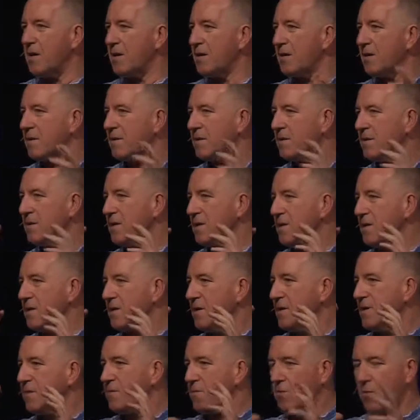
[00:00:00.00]
And
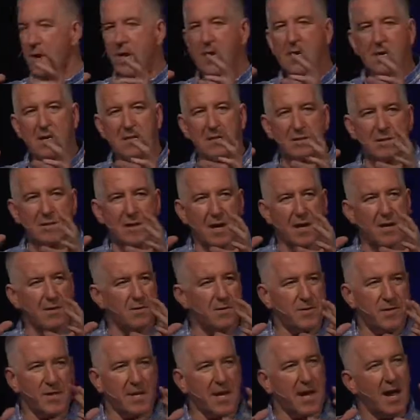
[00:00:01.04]
the radiance, I
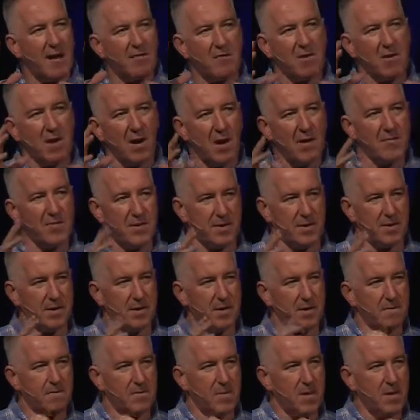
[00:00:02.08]
don't think, ever left
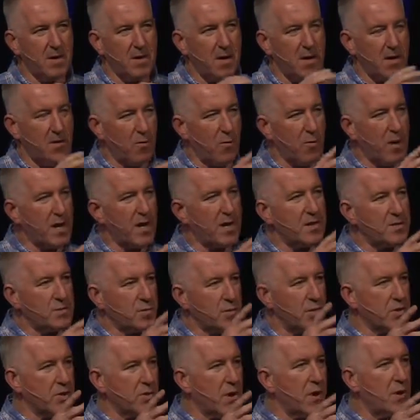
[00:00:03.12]
her. And the radiance
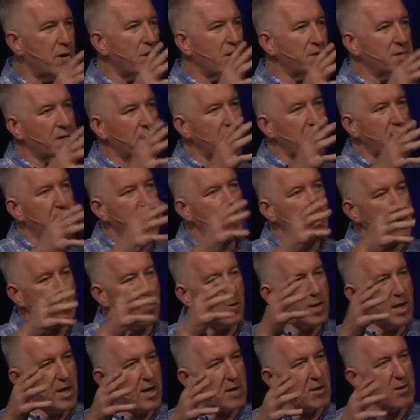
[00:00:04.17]
would grow as she
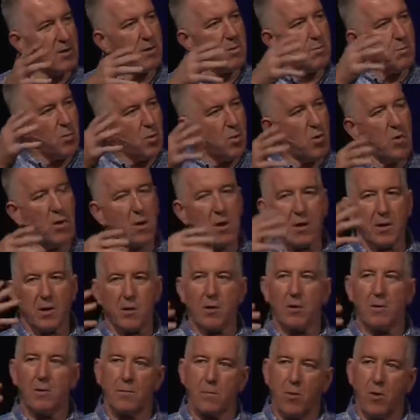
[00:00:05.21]
would hear more and
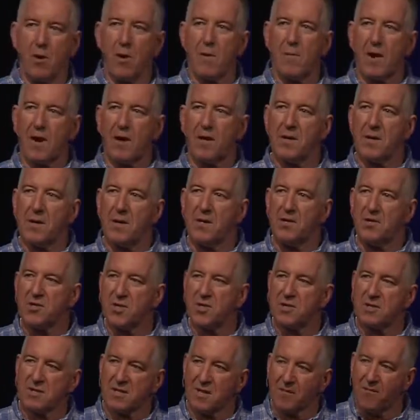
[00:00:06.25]
learn more about
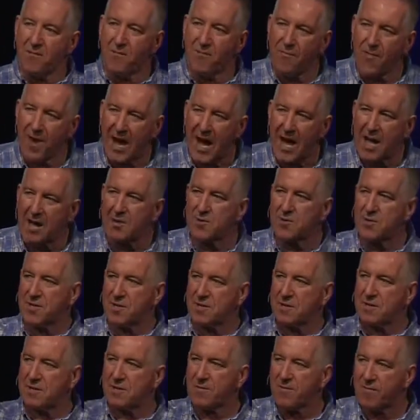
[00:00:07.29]
Jesus and follow
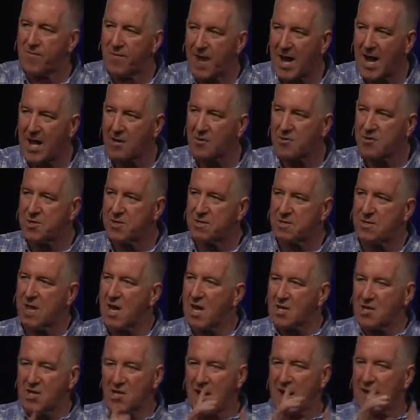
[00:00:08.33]
Jesus, follow Jesus.
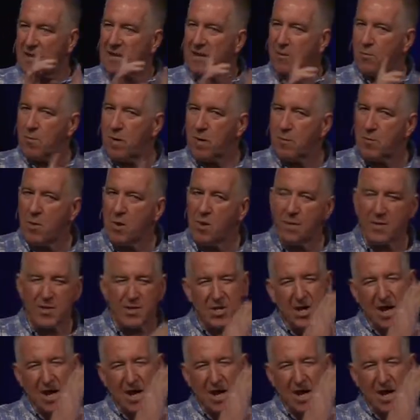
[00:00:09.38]
She had that one moment.